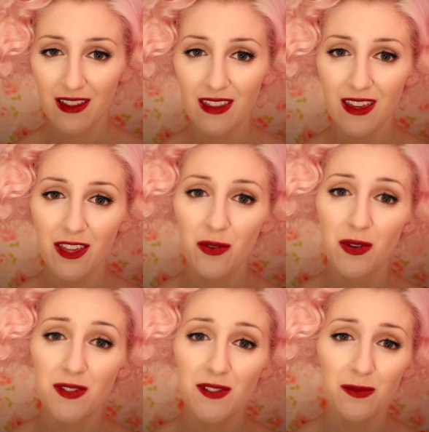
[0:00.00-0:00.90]
Thank you
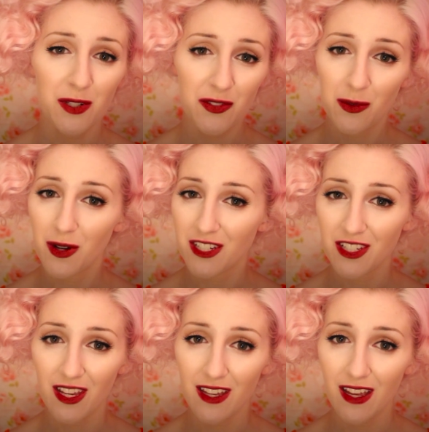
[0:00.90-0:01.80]
all so much for
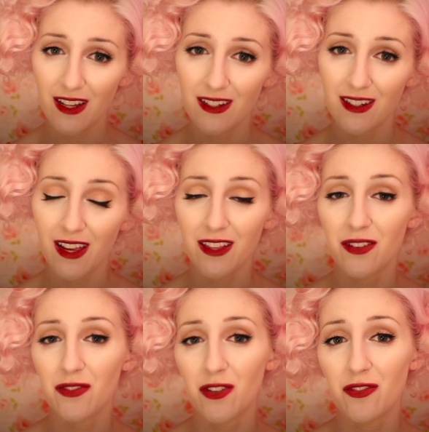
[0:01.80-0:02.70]
watching again. I
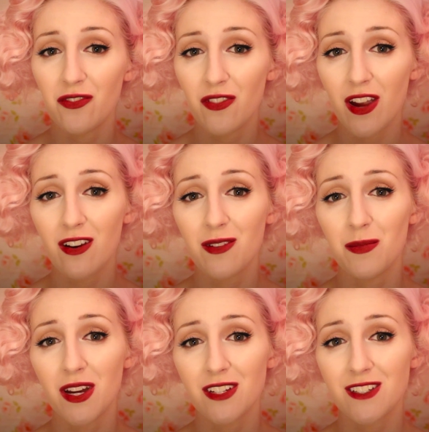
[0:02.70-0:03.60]
love you very
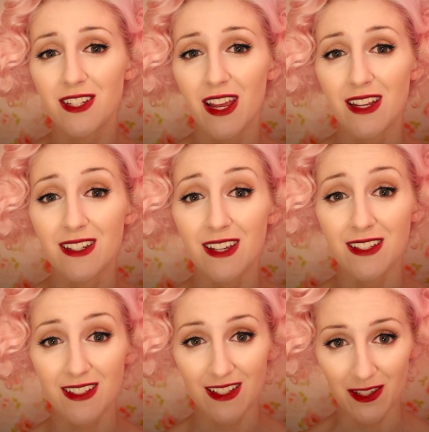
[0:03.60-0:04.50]
much, and
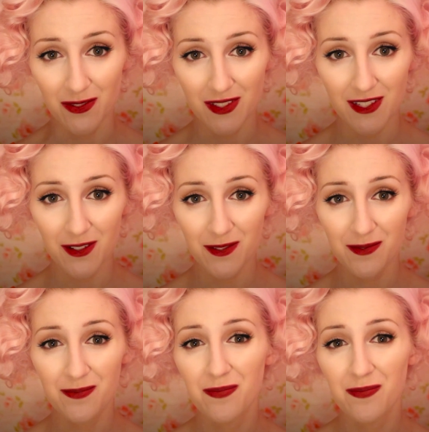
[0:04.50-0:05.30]
I'll see you soon.